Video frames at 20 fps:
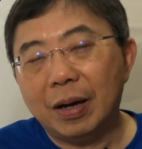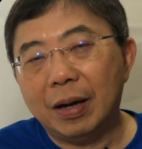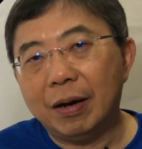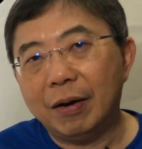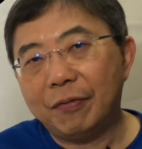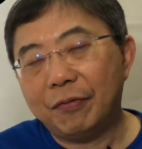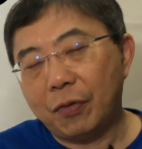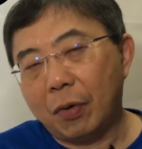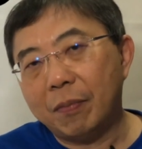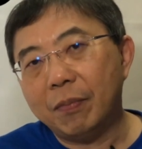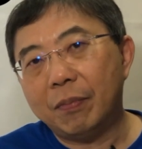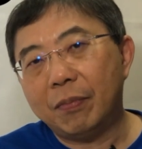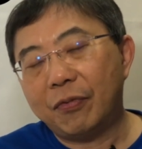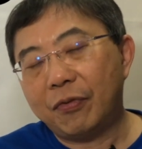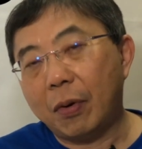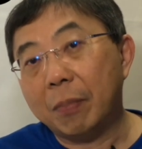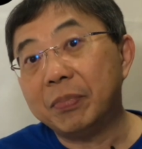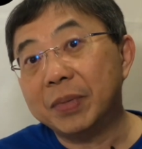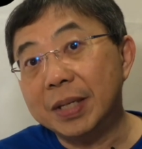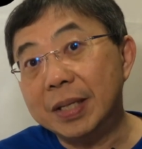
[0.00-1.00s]

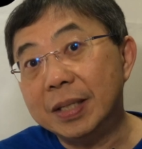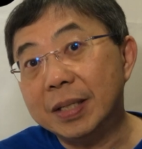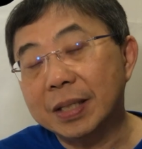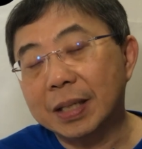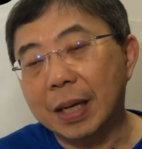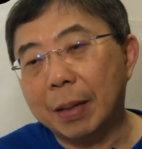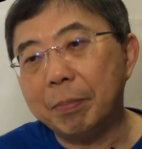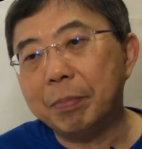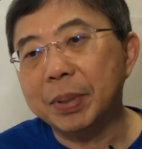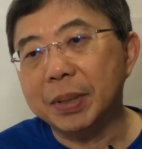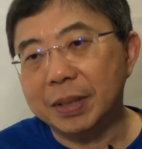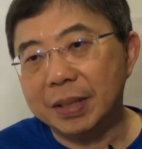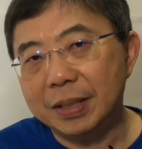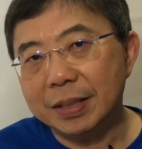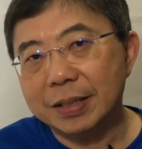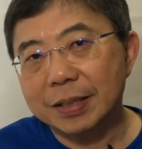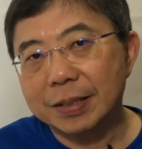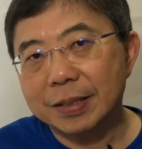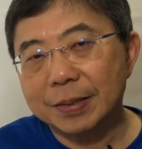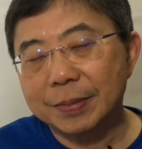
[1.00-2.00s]
from these
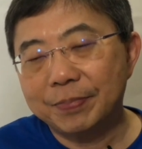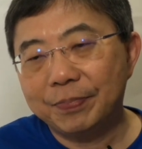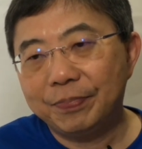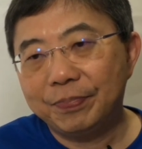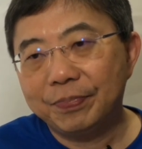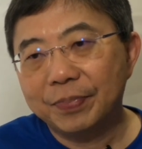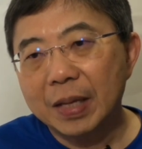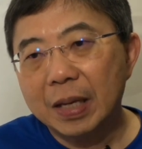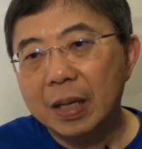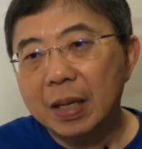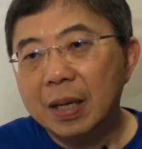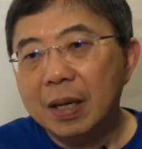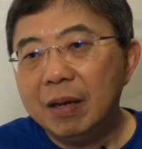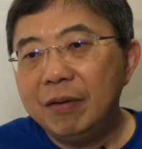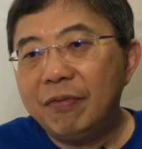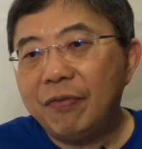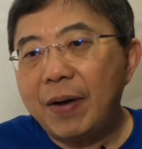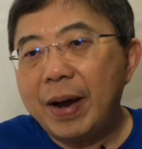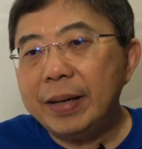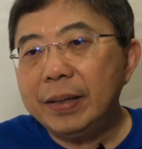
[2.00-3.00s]
companies.
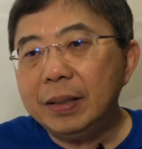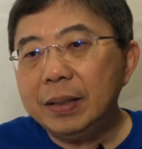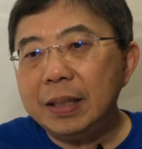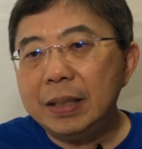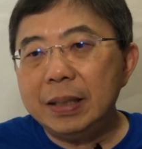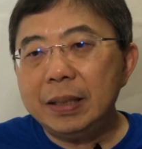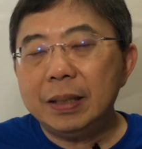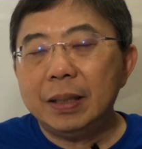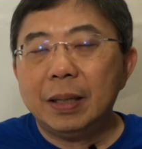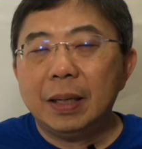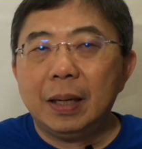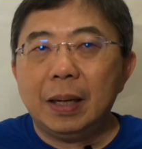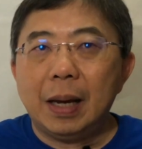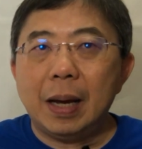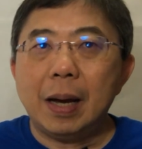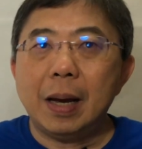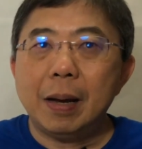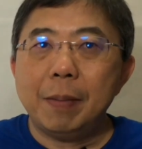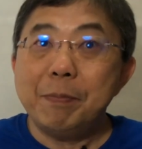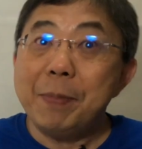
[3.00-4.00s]
And finally,
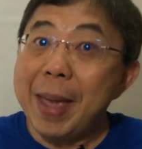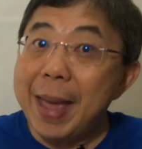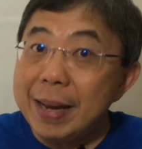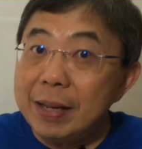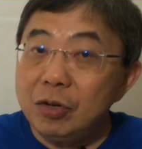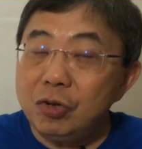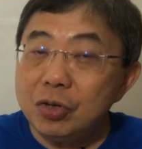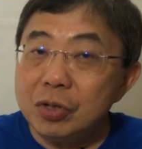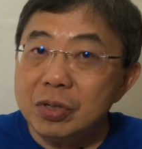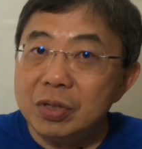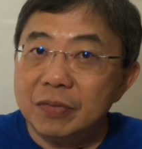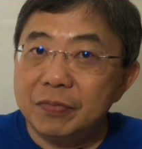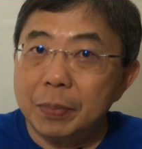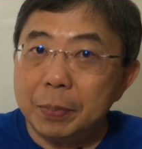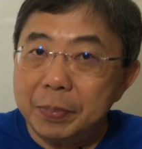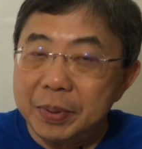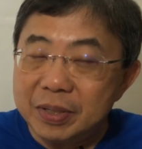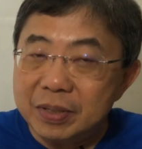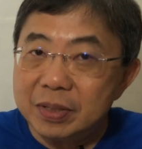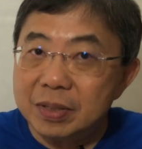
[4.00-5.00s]
managers of a
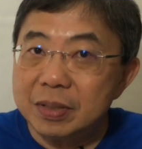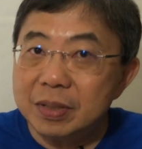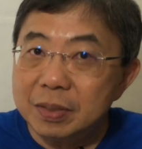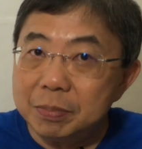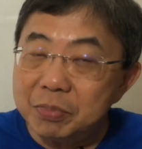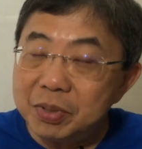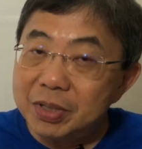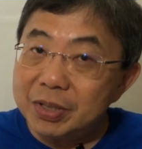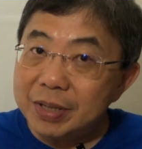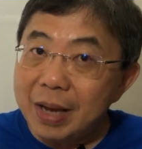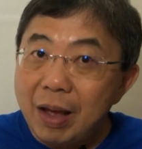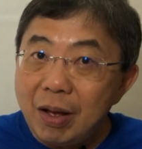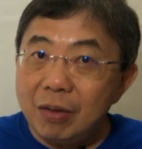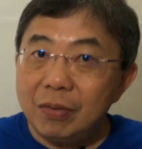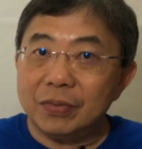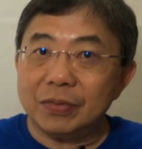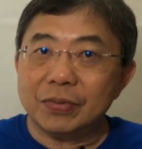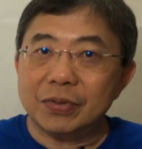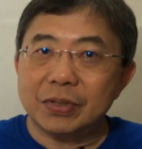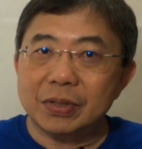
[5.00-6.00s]
business
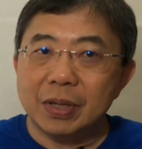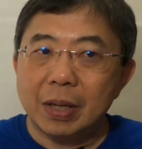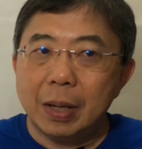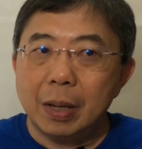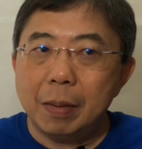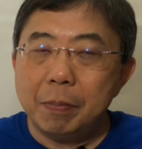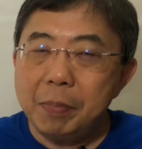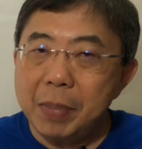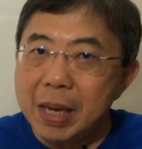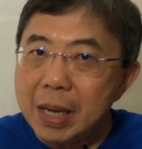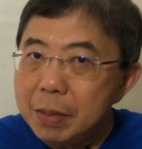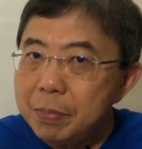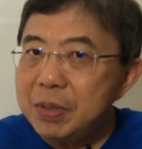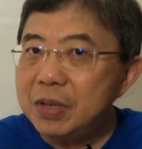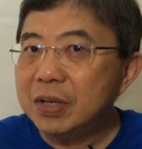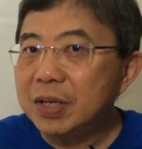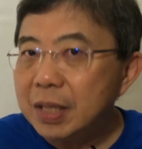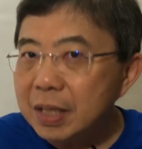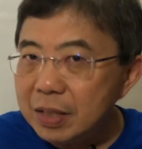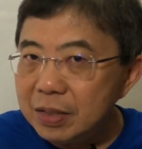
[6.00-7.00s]
themselves may
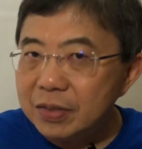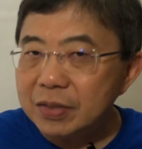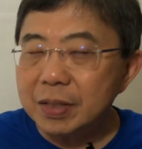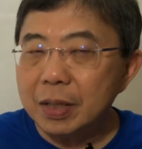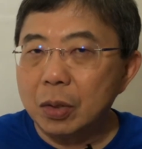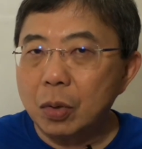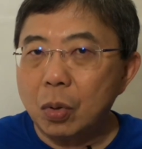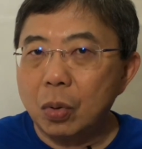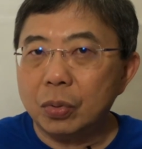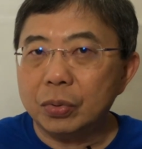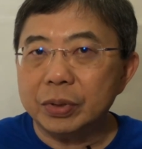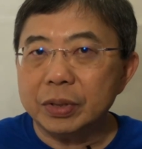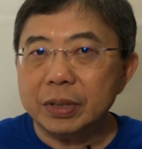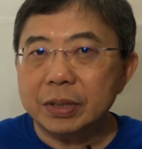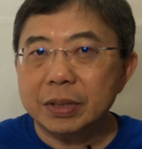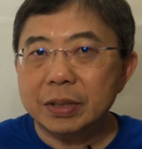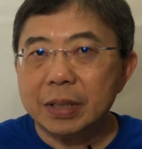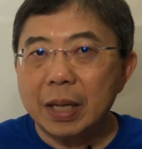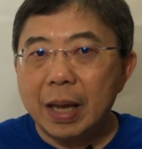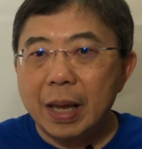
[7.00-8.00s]
be key
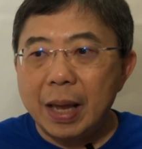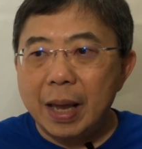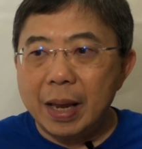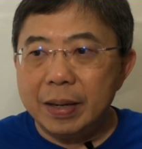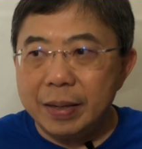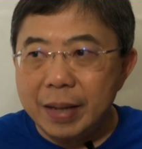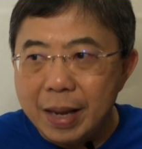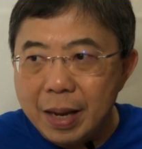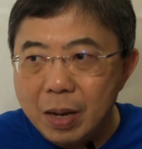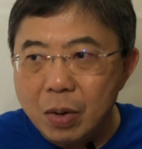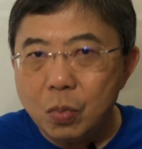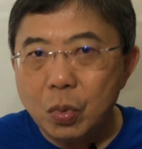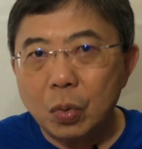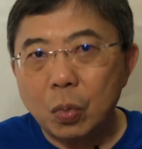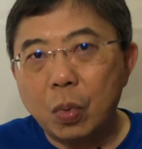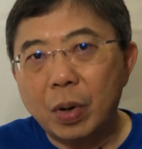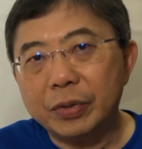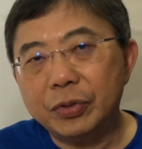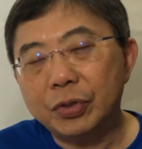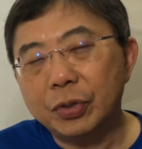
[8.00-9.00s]
stakeholders, and they
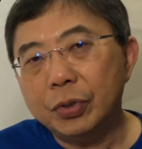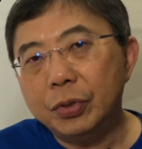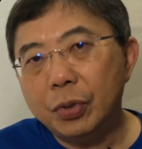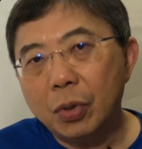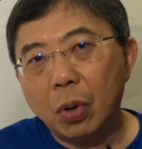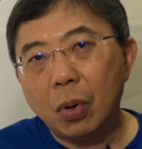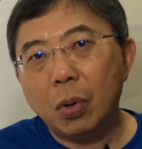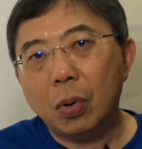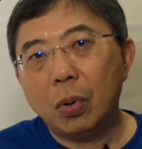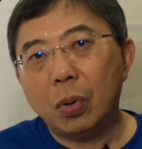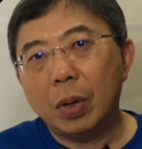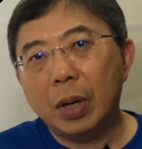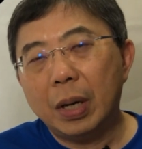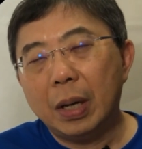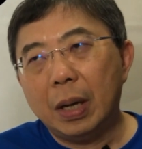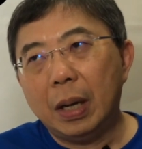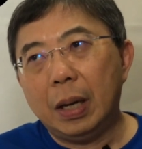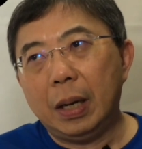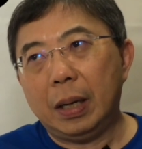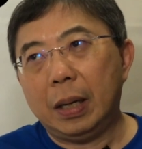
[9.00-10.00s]
would want to know
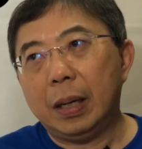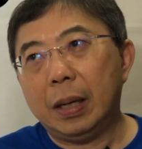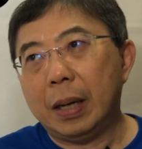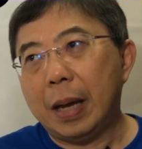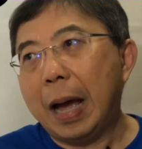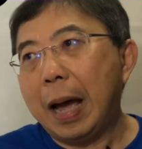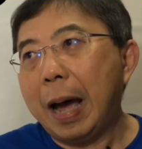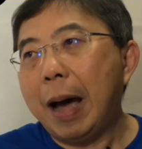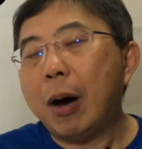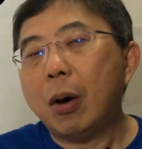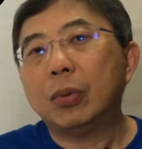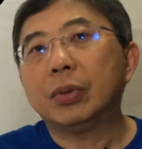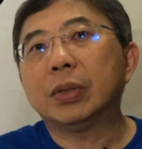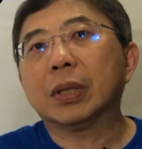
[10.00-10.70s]
how the